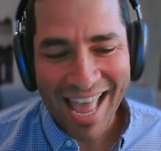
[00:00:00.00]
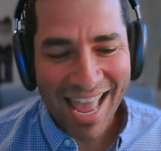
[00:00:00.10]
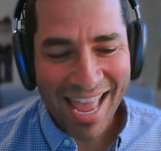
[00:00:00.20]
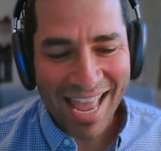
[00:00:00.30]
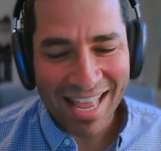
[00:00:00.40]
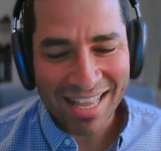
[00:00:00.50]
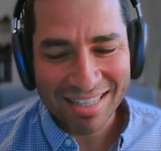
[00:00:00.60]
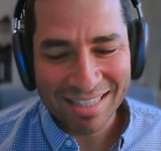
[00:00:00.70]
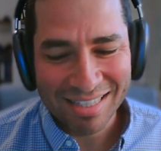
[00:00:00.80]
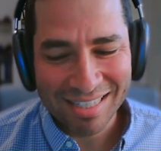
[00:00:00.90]

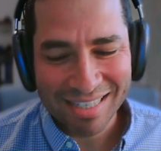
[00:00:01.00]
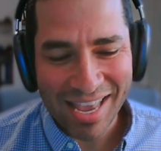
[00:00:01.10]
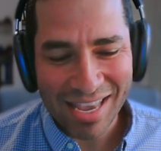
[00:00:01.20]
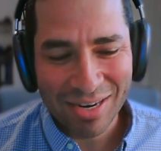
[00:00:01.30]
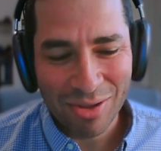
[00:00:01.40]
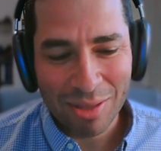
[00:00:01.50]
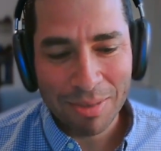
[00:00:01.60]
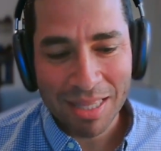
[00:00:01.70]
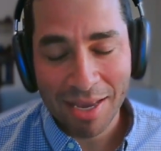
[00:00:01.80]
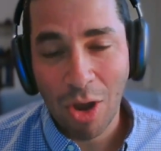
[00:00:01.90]
And, they'll
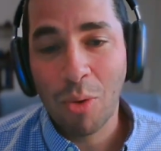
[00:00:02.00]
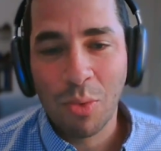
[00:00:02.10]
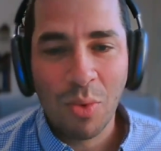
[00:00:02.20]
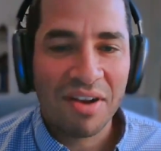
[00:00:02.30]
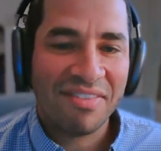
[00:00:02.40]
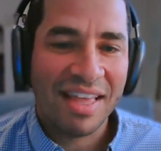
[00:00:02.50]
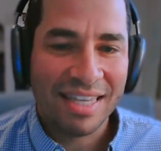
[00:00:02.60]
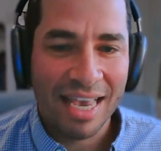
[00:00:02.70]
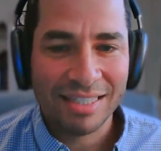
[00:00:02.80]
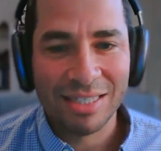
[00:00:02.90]
be like, oh, but what if that
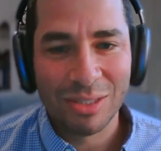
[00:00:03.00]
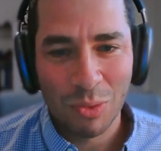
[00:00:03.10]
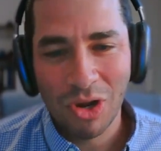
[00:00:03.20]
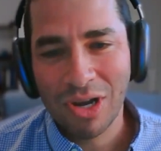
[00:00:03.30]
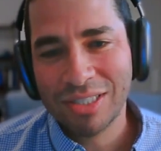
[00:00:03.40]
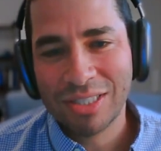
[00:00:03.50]
test is wrong?